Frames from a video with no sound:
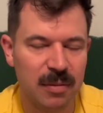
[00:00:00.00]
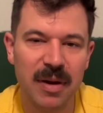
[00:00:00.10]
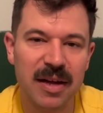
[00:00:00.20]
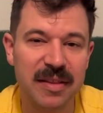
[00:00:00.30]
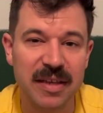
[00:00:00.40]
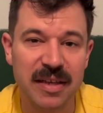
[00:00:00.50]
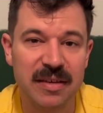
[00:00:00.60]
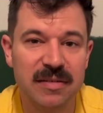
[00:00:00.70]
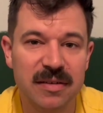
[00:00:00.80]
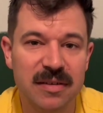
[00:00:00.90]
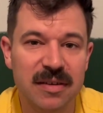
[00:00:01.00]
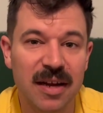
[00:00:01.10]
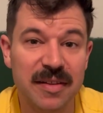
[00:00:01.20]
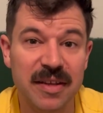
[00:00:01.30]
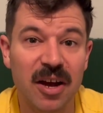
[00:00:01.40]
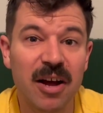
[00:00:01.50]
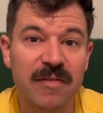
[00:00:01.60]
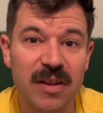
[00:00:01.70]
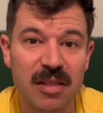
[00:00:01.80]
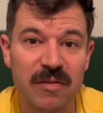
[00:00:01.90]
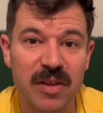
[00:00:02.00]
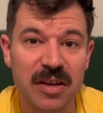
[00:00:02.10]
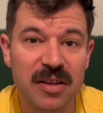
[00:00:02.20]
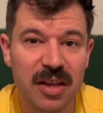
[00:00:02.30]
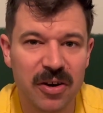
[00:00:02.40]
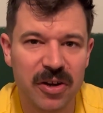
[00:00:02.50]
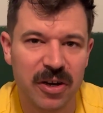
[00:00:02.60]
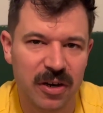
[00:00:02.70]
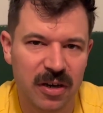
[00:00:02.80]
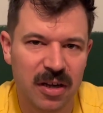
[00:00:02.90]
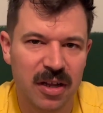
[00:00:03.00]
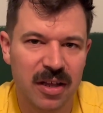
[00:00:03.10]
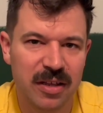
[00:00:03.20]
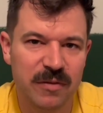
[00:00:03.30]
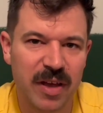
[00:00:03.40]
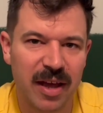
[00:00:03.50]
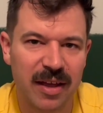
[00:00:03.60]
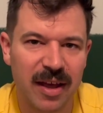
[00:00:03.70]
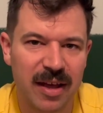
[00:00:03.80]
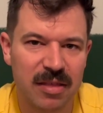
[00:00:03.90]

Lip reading: On the offensive interior, you've got guys